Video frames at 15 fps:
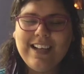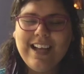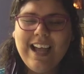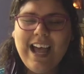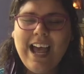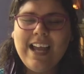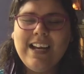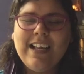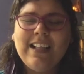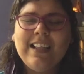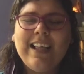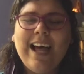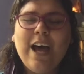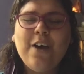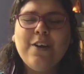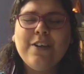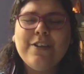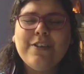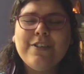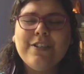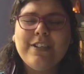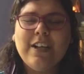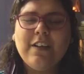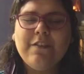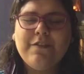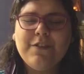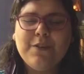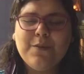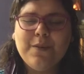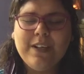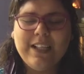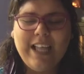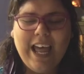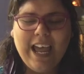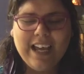and allowing yourself to relax.